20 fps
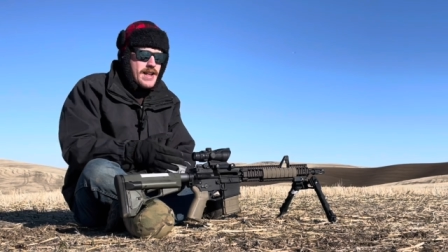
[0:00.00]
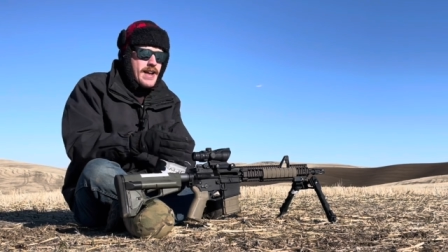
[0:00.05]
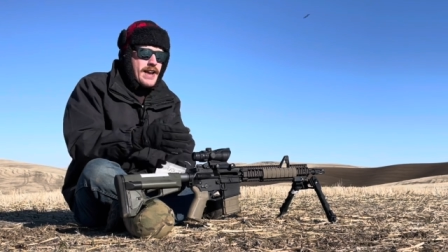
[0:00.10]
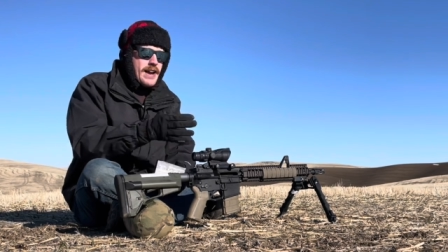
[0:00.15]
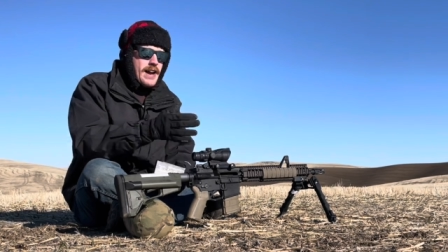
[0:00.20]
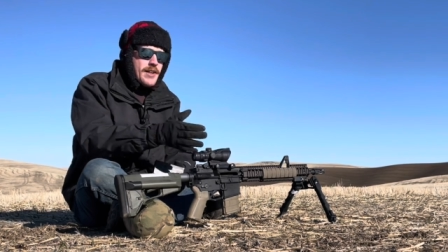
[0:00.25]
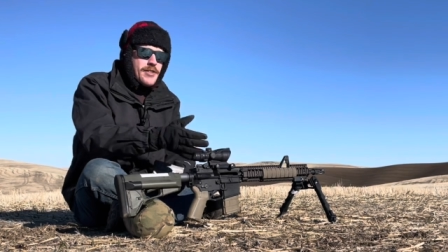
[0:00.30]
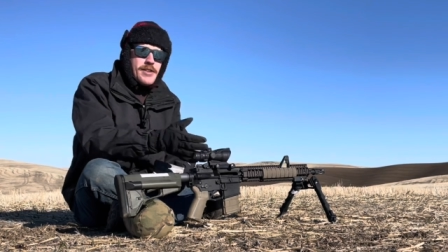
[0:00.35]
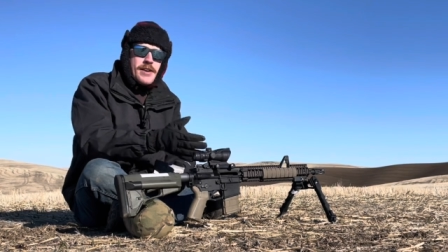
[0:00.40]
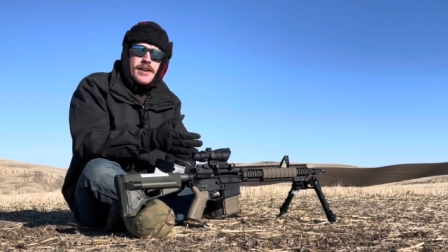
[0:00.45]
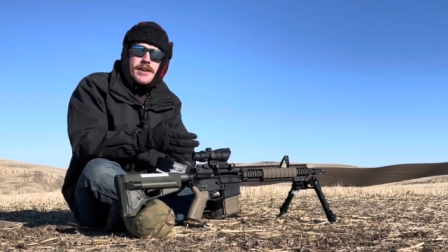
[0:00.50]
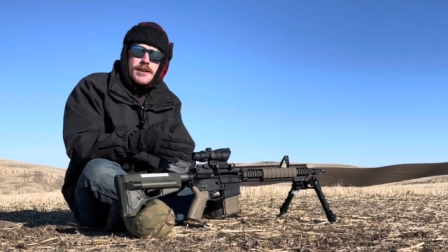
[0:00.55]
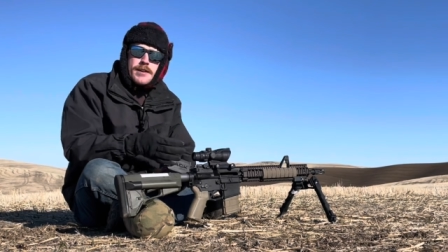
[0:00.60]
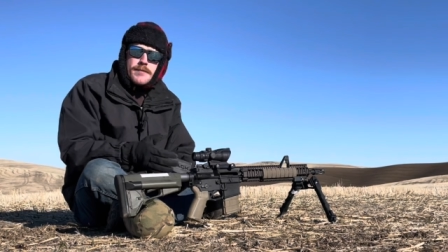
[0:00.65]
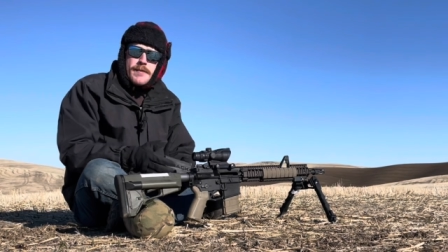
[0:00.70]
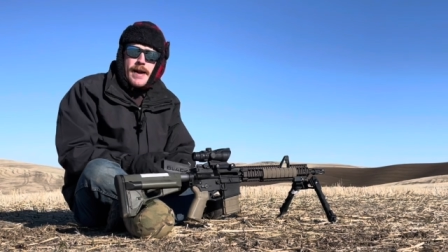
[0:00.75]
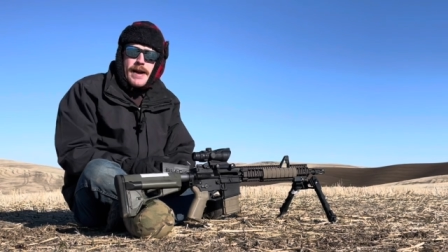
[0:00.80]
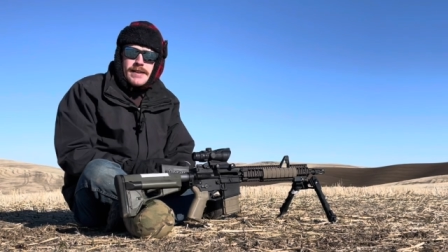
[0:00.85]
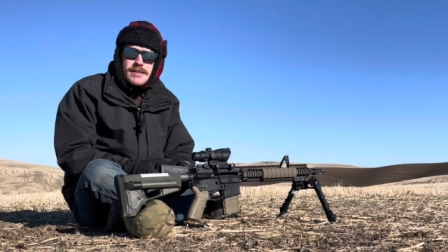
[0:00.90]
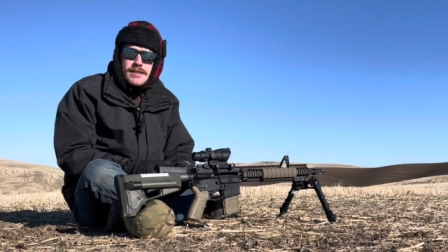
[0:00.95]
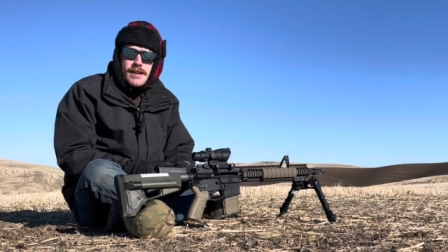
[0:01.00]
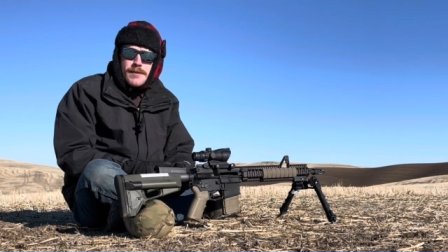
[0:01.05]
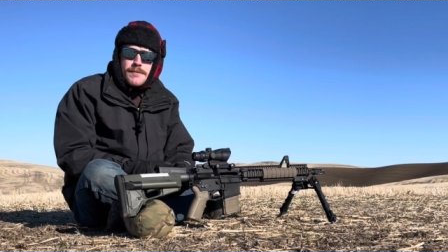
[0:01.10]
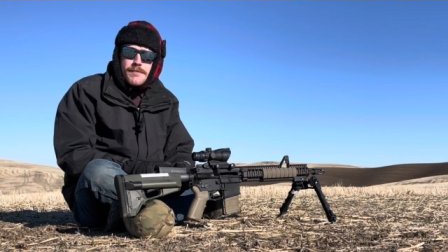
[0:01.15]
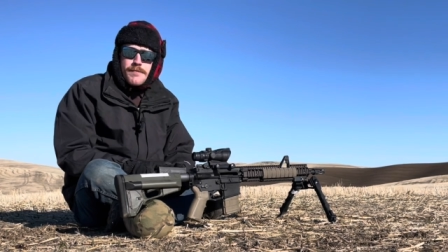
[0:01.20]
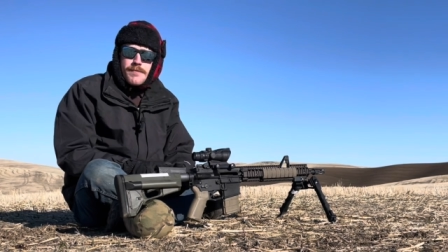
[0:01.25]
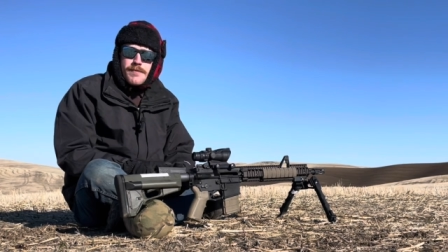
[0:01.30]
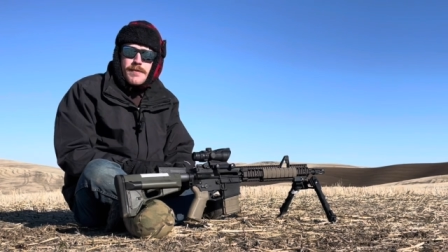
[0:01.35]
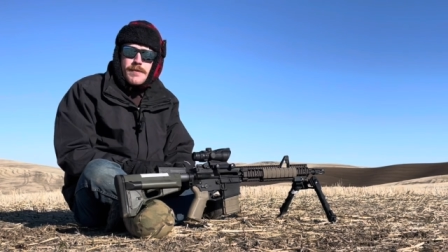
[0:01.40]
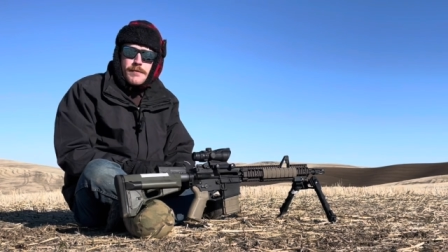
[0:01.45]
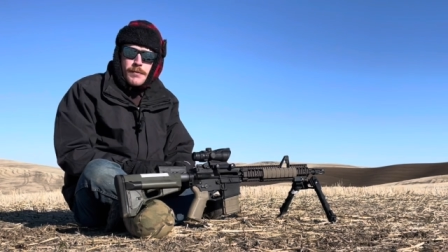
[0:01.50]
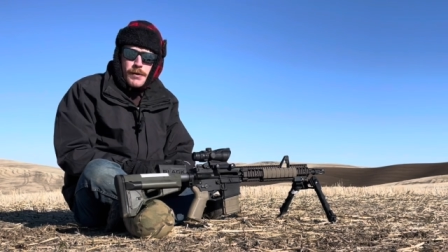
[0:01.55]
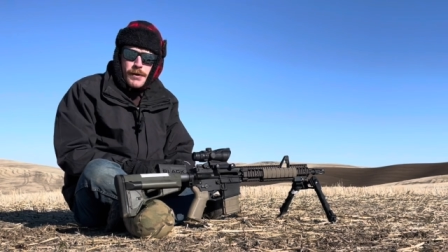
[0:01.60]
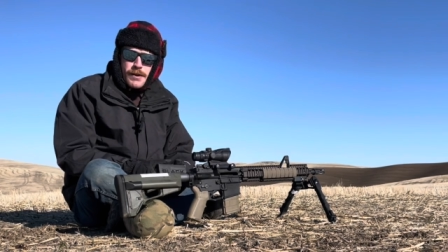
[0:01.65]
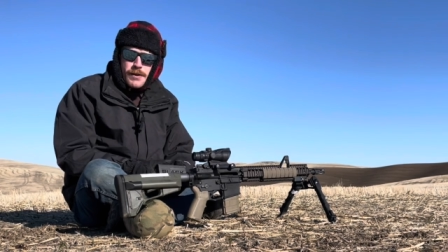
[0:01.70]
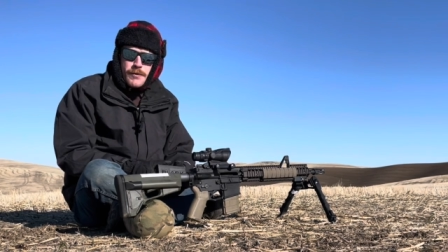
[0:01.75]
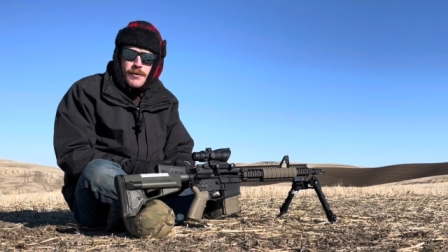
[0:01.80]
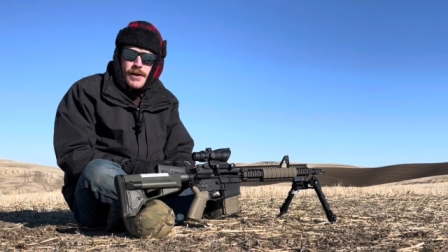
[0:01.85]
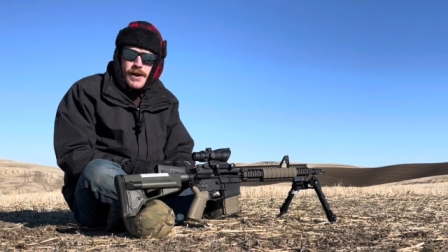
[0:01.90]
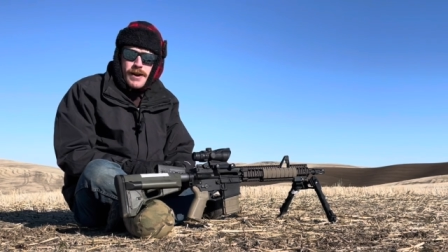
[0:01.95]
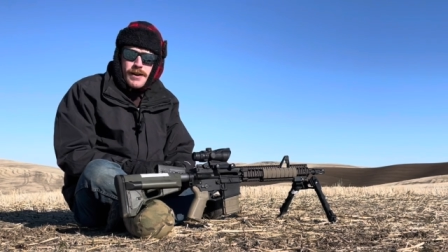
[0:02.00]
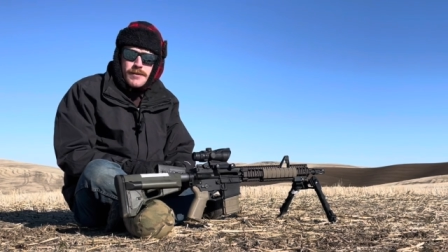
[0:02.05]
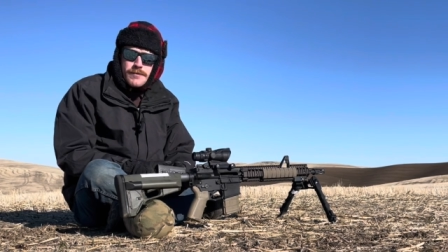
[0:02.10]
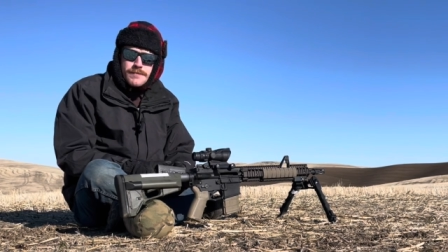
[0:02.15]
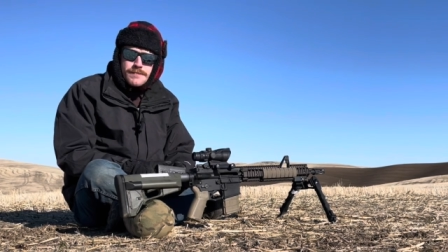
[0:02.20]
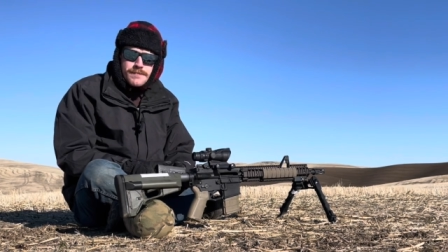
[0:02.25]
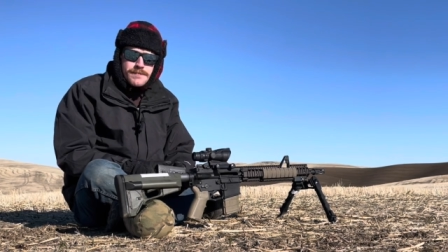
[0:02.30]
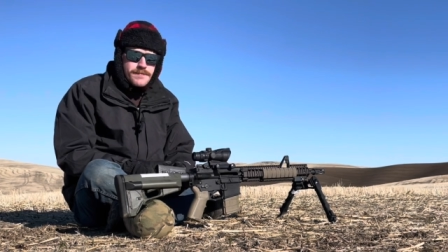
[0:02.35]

and I think it'll match up pretty well.